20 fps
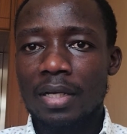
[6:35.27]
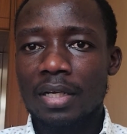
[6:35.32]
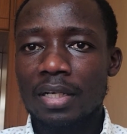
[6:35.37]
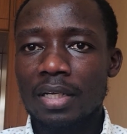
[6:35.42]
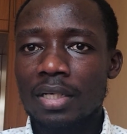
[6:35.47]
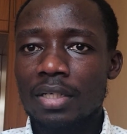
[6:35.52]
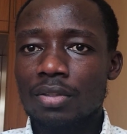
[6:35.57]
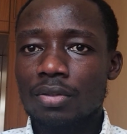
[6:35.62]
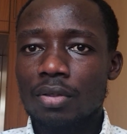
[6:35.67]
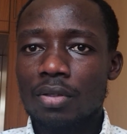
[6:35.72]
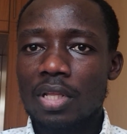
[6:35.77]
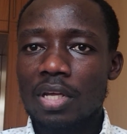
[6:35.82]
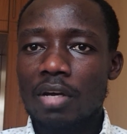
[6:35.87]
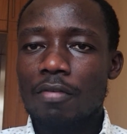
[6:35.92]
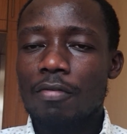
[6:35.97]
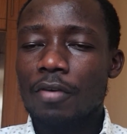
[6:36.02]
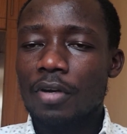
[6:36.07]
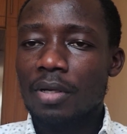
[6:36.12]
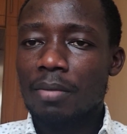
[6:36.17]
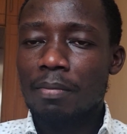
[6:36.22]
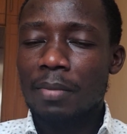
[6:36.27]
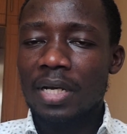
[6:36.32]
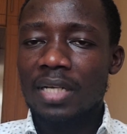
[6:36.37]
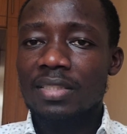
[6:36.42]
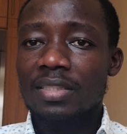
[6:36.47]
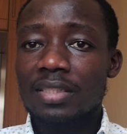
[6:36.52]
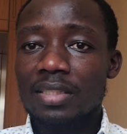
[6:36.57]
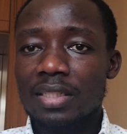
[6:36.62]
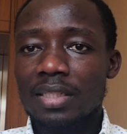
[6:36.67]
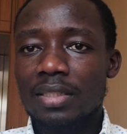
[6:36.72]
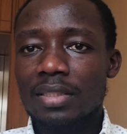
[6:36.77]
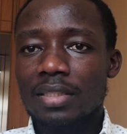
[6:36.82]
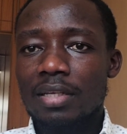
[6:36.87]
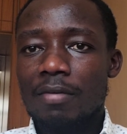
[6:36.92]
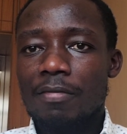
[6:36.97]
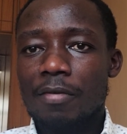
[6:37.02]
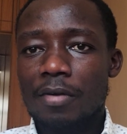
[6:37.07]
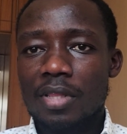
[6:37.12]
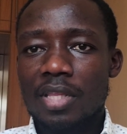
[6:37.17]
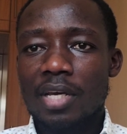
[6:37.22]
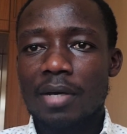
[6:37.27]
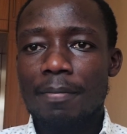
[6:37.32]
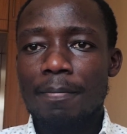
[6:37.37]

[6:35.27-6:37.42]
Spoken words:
So therefore it makes it easier for them